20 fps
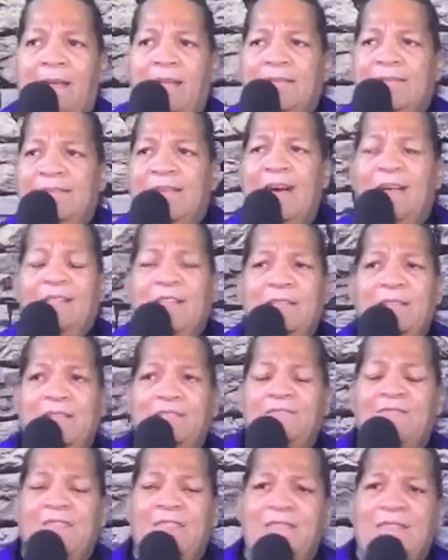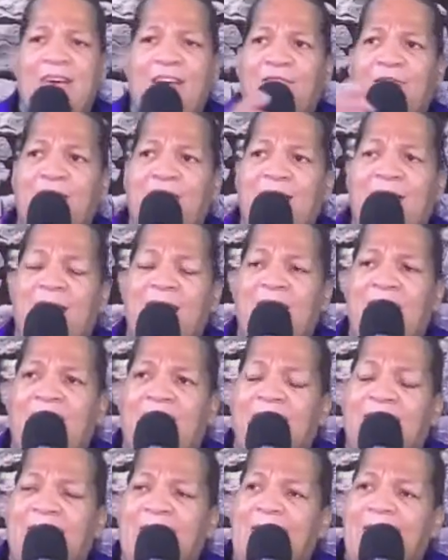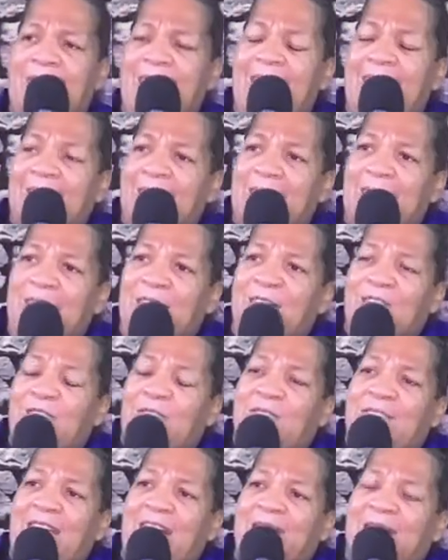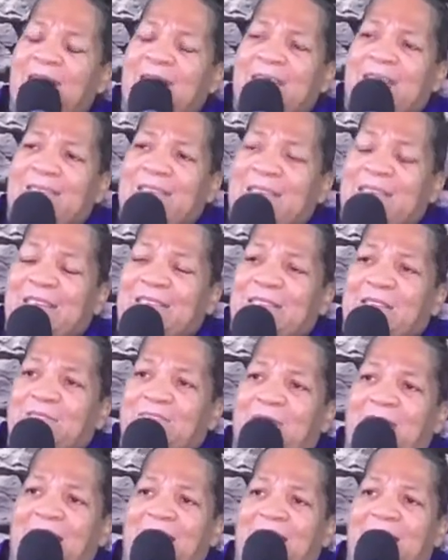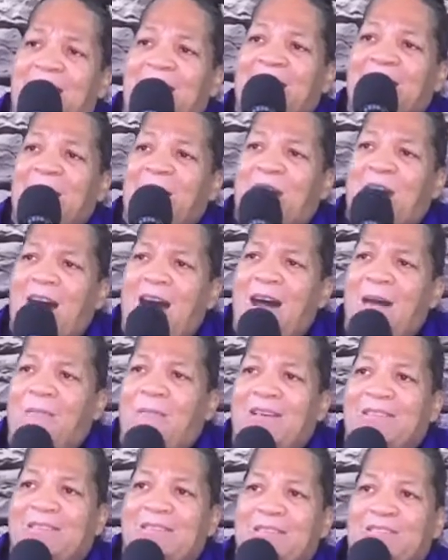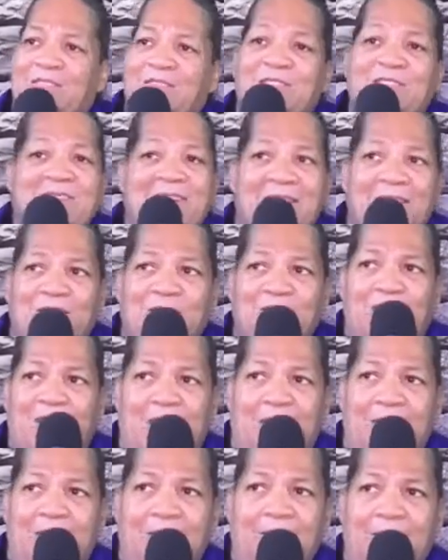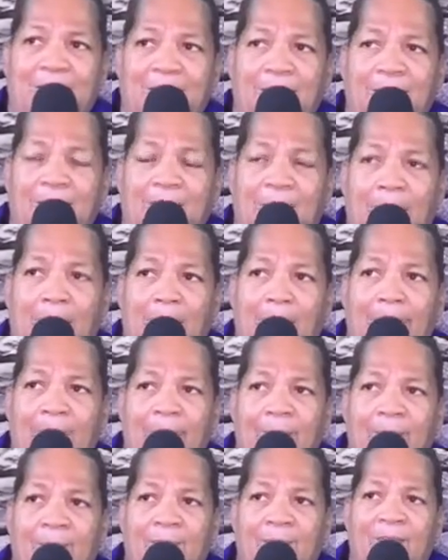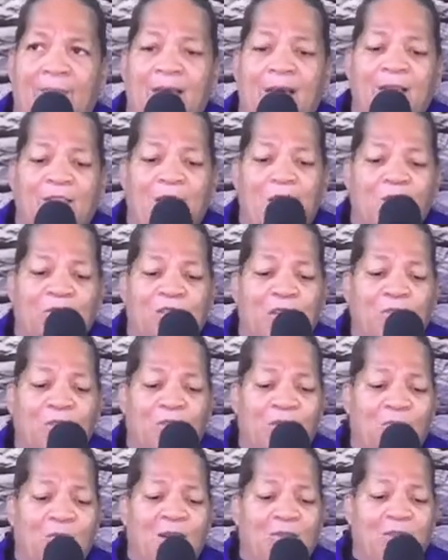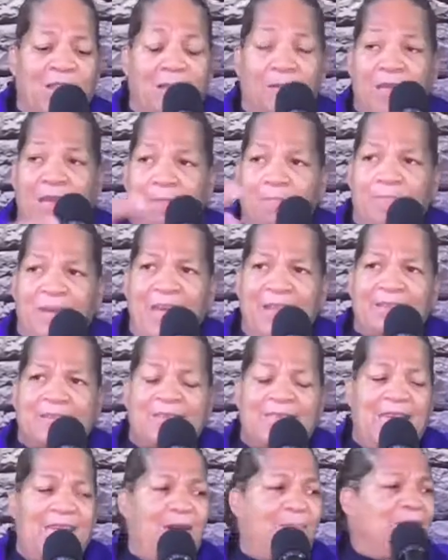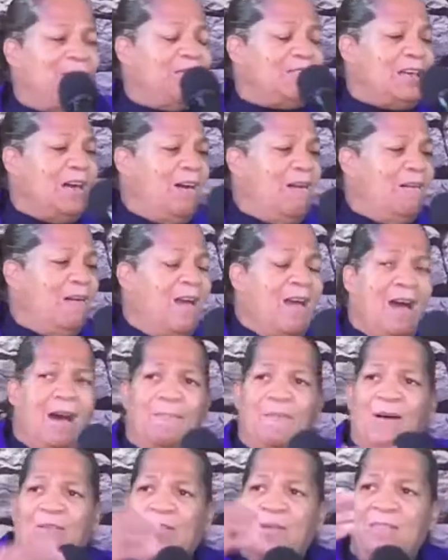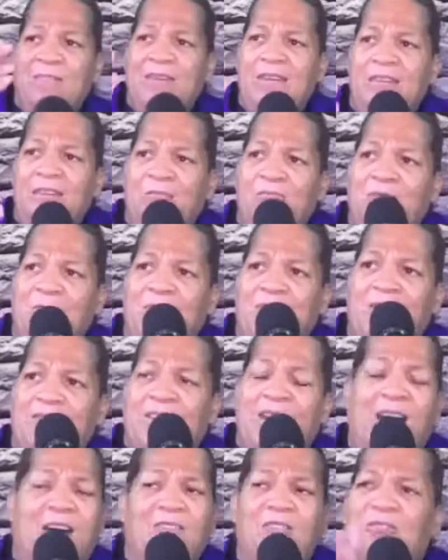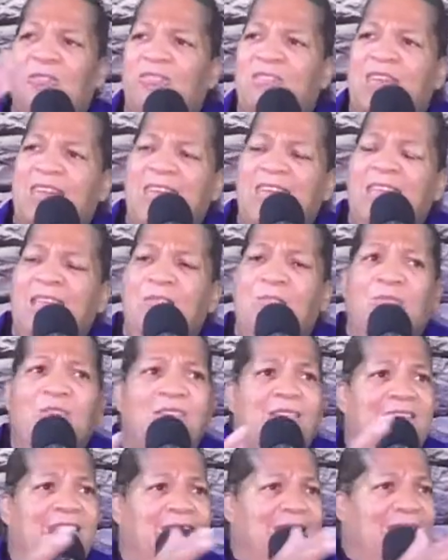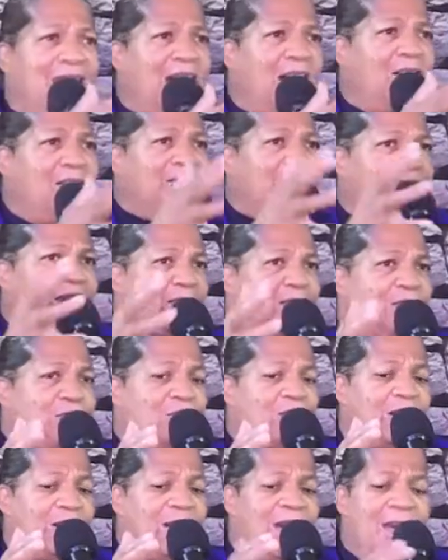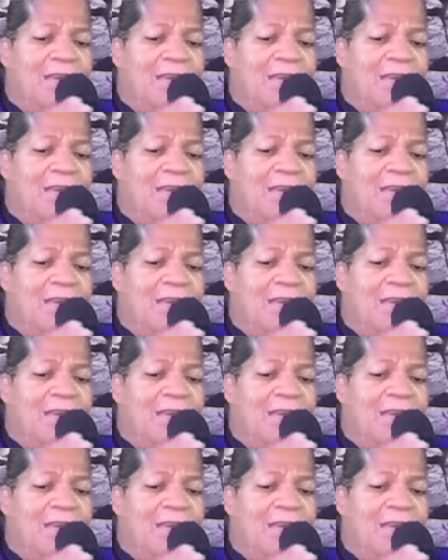Something that's not right. That, that you know, now this is the way that God wants us to knit together. Don't, don't go out and, and backstab and talk about the man and woman of God or anyone in the house of the Lord.